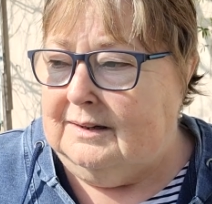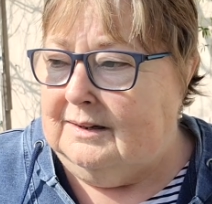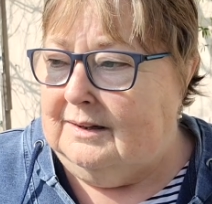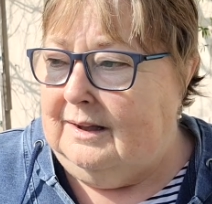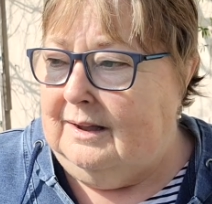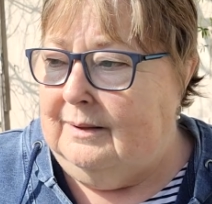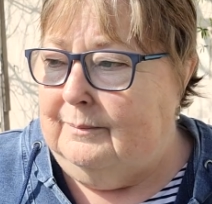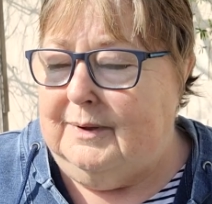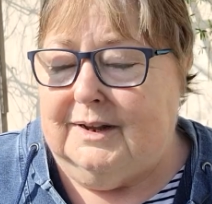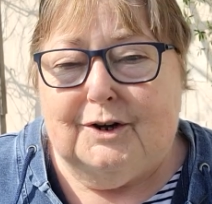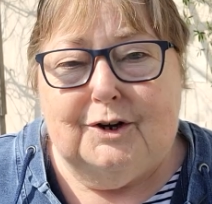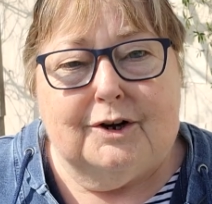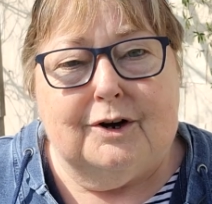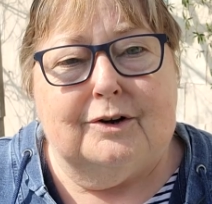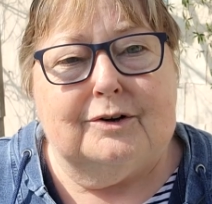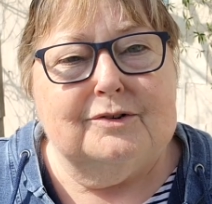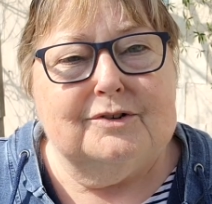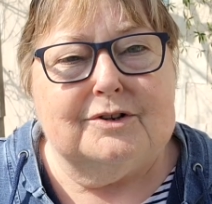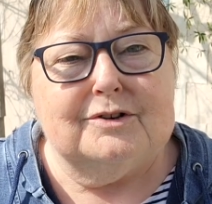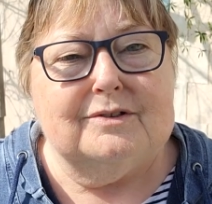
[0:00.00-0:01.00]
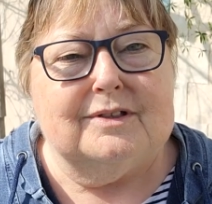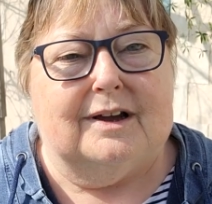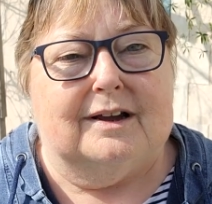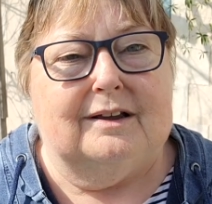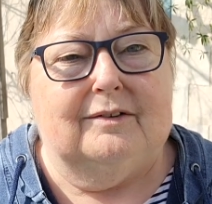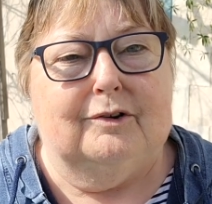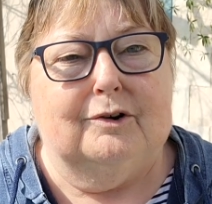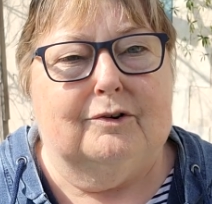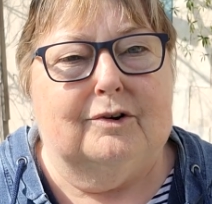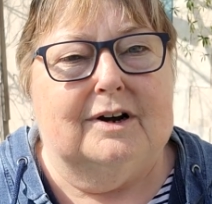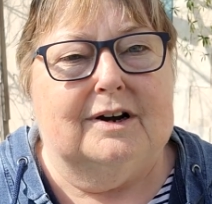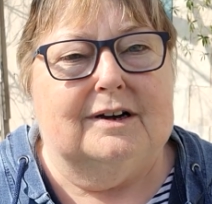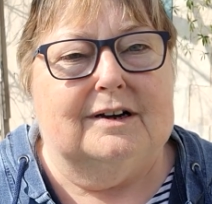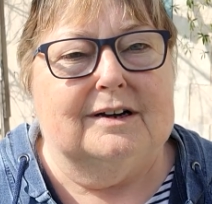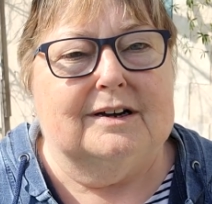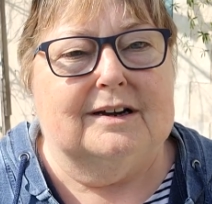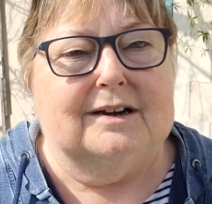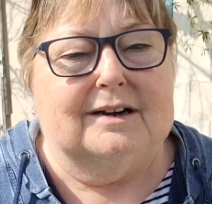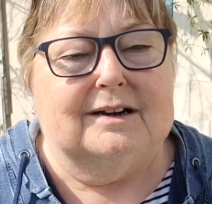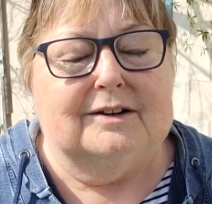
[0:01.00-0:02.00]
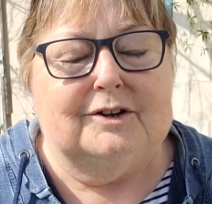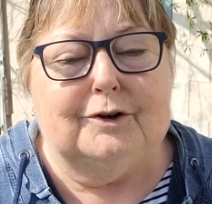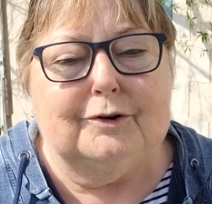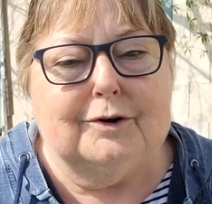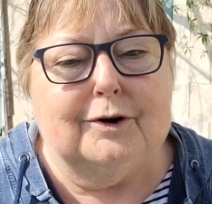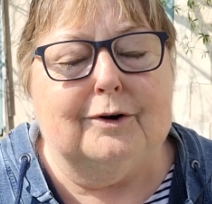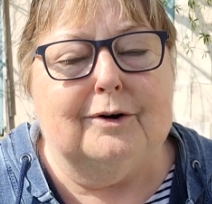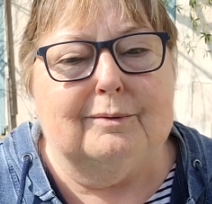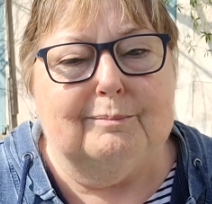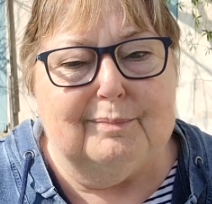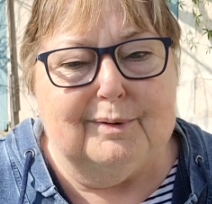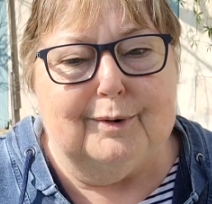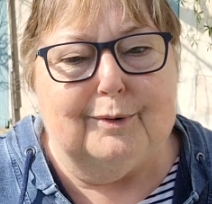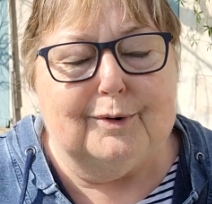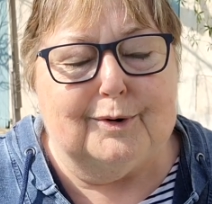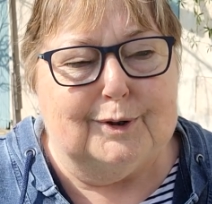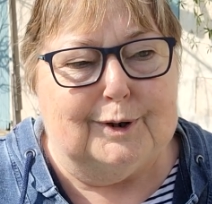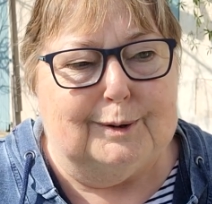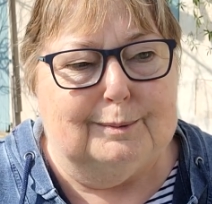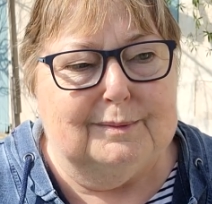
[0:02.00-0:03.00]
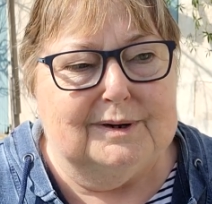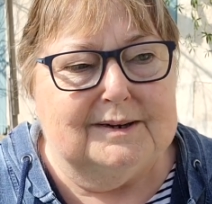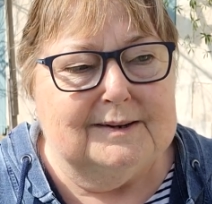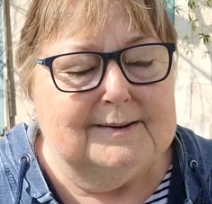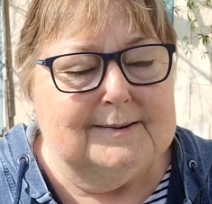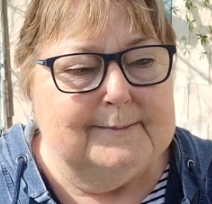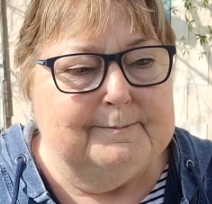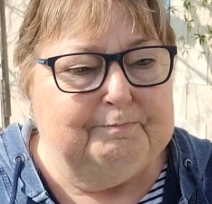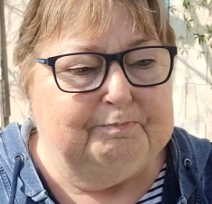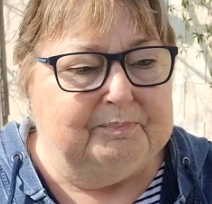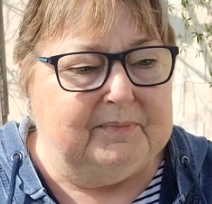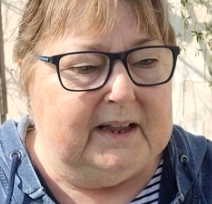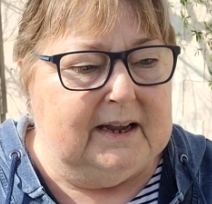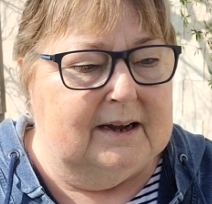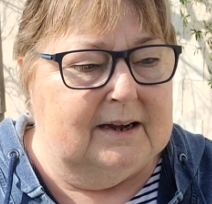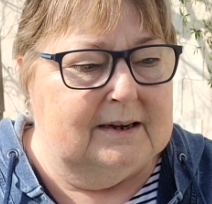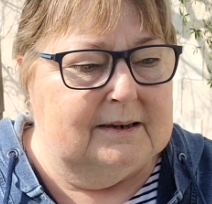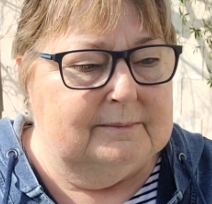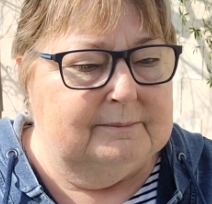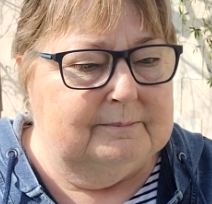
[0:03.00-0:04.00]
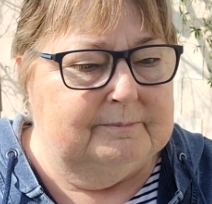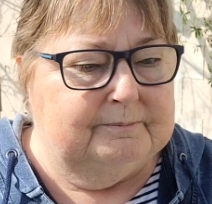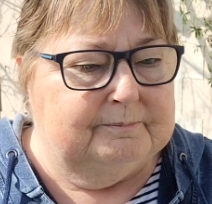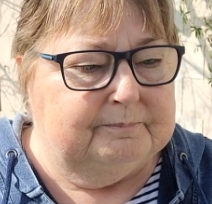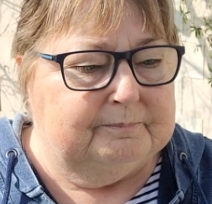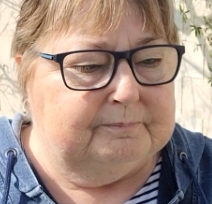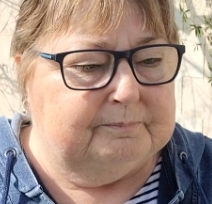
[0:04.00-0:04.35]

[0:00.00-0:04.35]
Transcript: And you can't do that if you're a lurker. You can't block them.